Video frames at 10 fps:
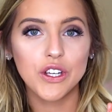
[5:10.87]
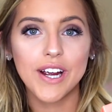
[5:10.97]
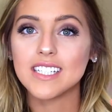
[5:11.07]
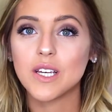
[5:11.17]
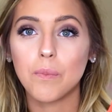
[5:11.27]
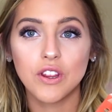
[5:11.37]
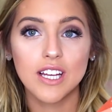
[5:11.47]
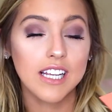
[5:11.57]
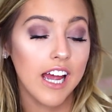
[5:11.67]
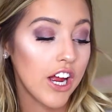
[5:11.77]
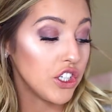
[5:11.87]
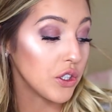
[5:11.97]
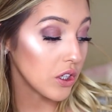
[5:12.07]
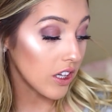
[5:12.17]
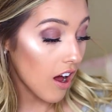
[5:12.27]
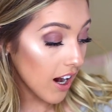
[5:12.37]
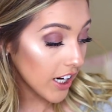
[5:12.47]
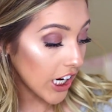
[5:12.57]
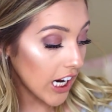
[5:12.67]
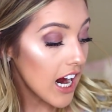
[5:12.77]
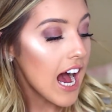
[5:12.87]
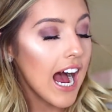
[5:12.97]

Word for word: You guys can put this in your locker.